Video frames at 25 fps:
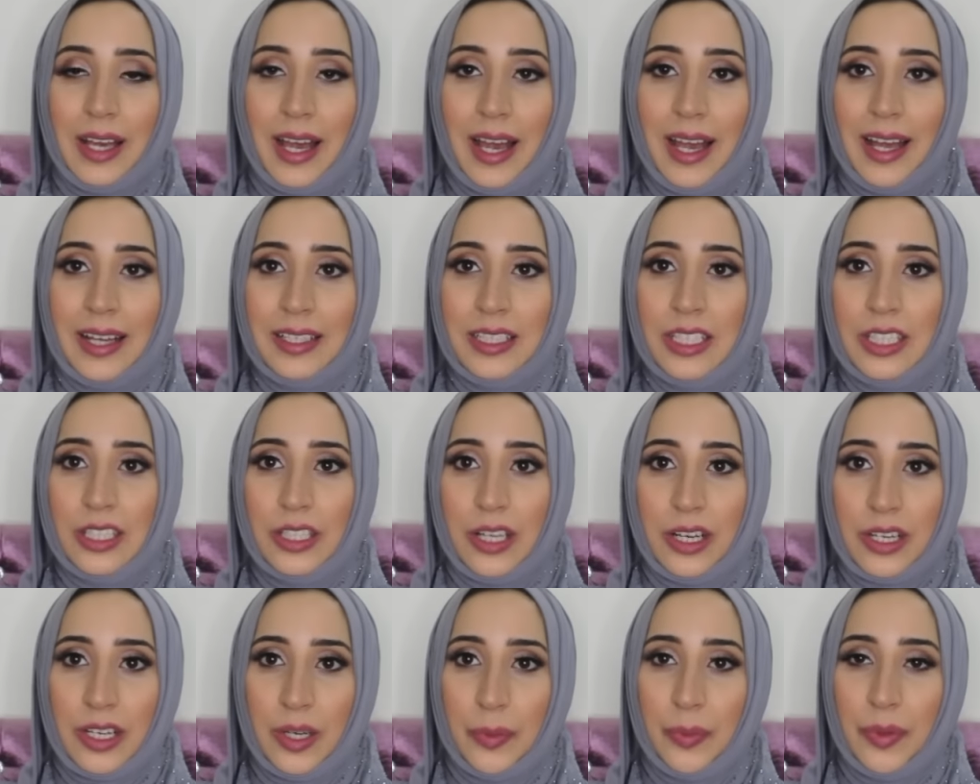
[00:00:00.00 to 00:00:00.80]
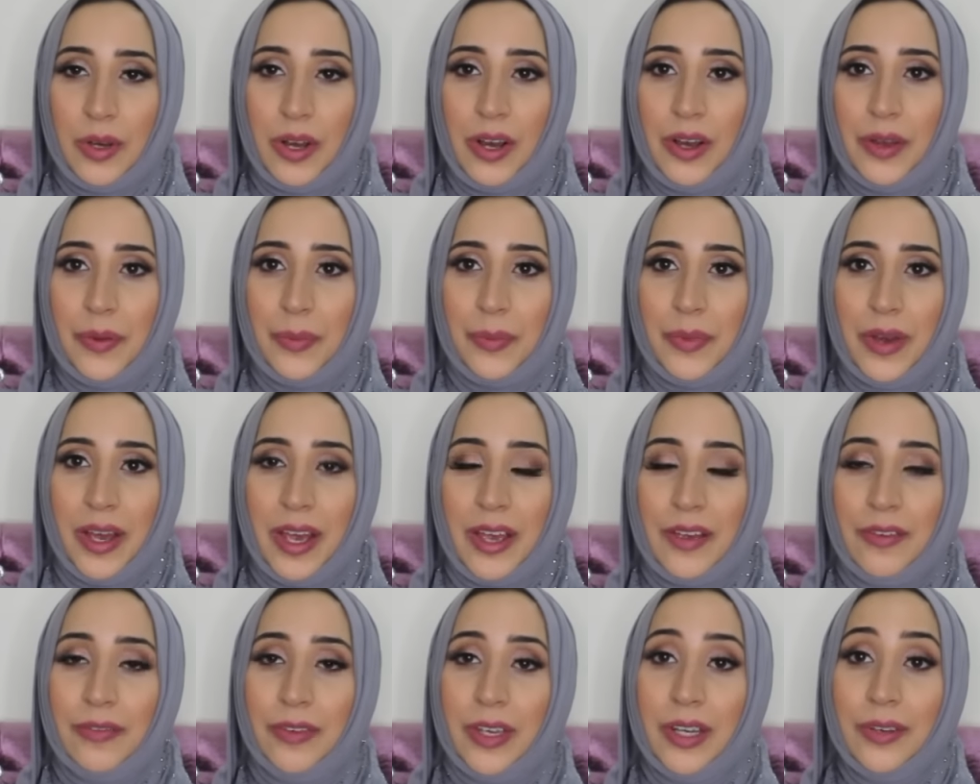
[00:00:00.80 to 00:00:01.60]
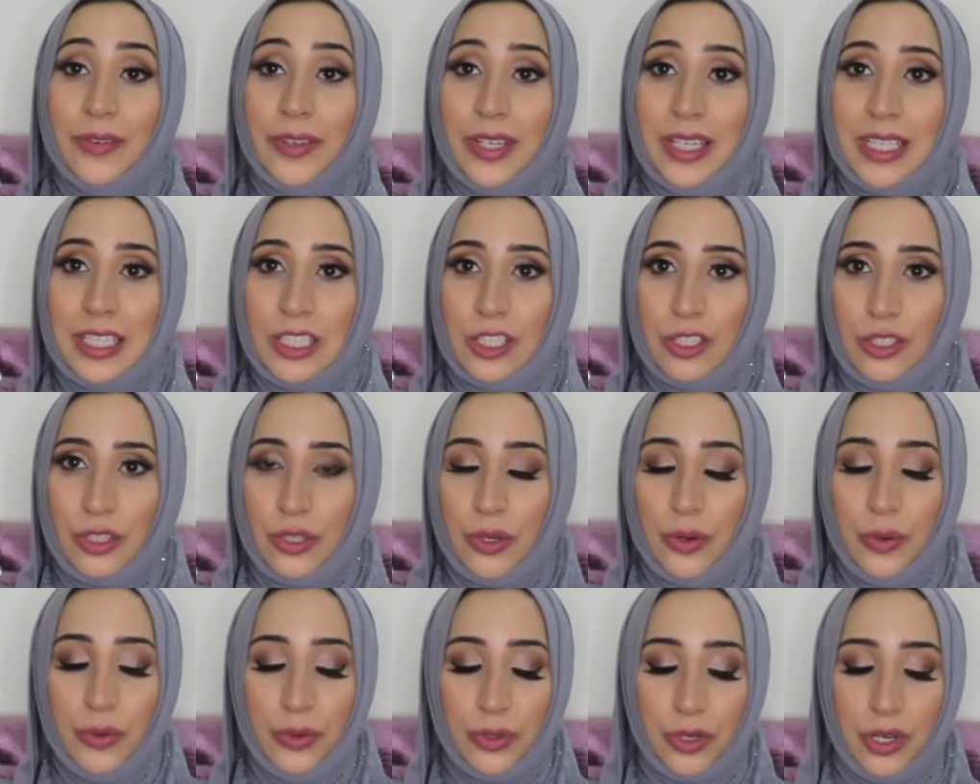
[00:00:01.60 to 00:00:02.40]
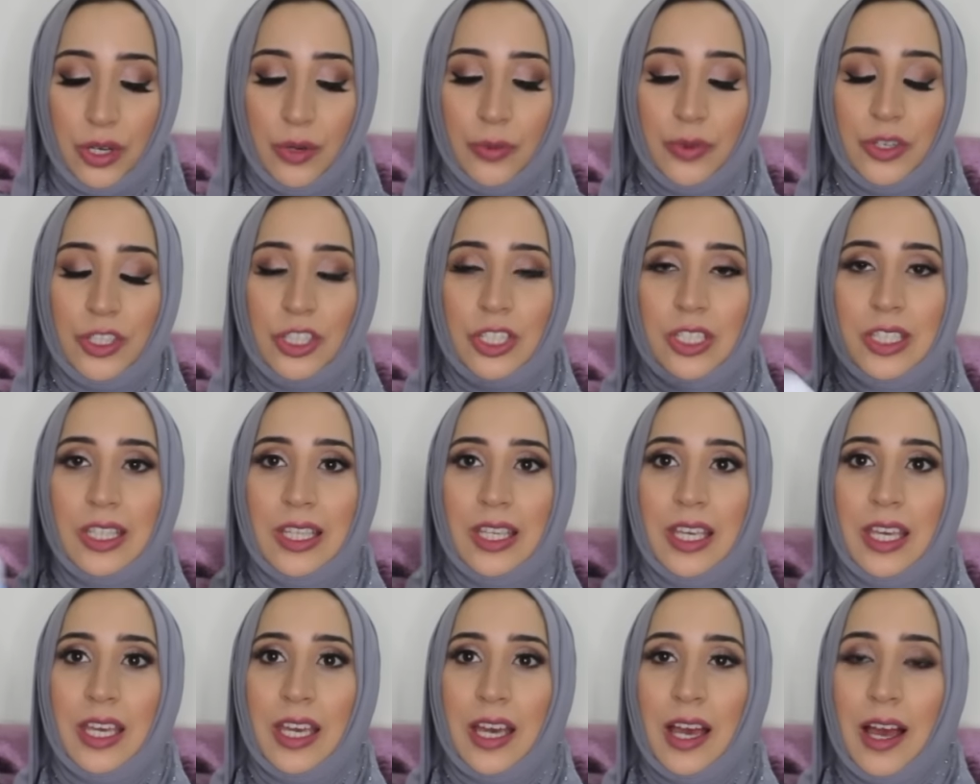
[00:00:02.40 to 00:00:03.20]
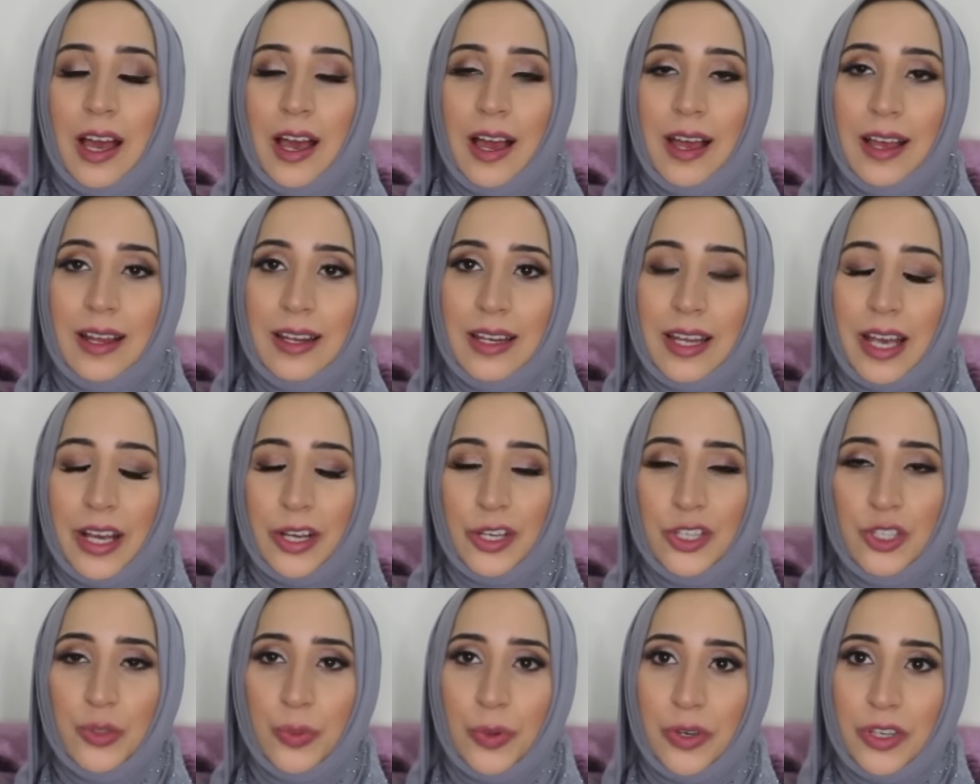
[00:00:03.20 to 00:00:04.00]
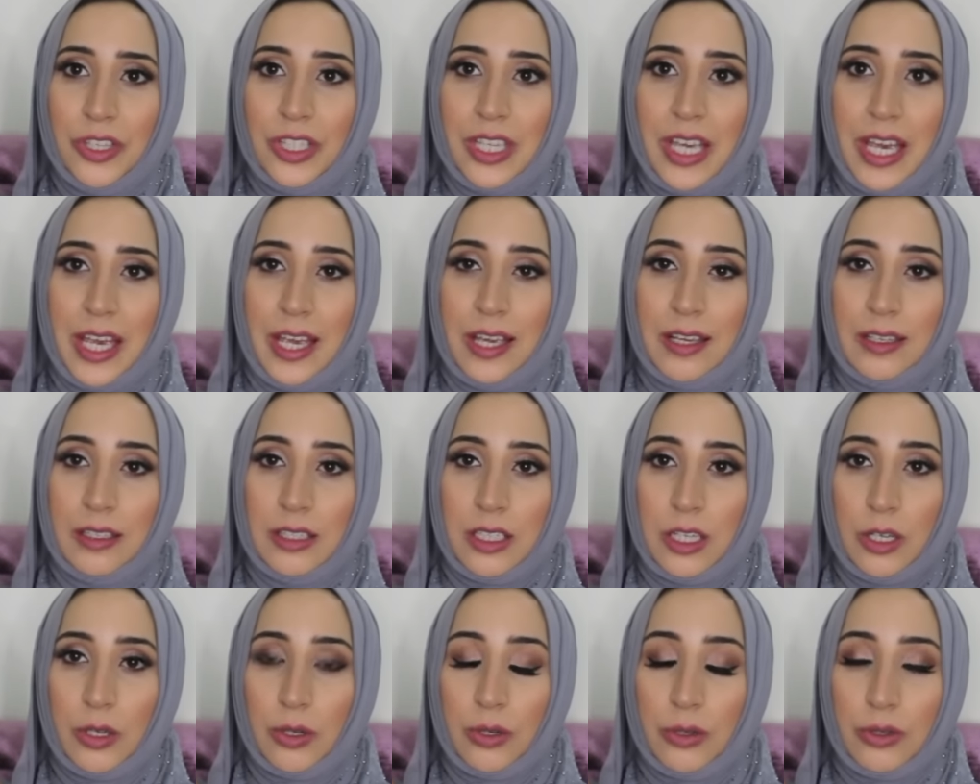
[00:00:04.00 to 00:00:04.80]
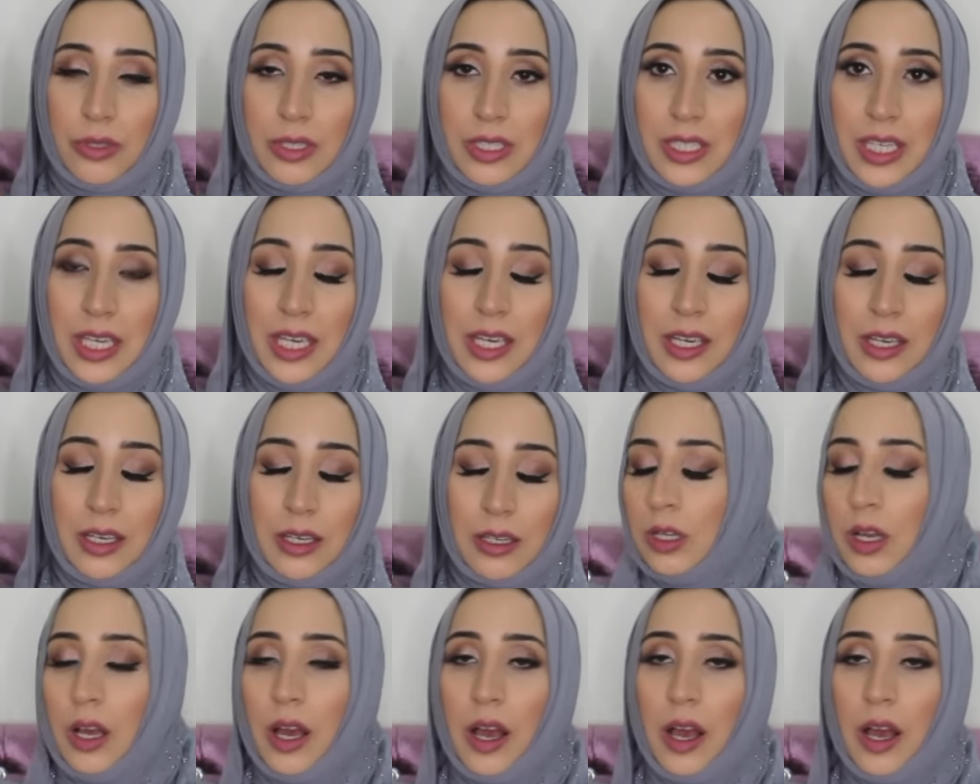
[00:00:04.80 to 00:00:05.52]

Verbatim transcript: I had to stock up on my favorite toner, which is the La Roche-Posay Serozinc.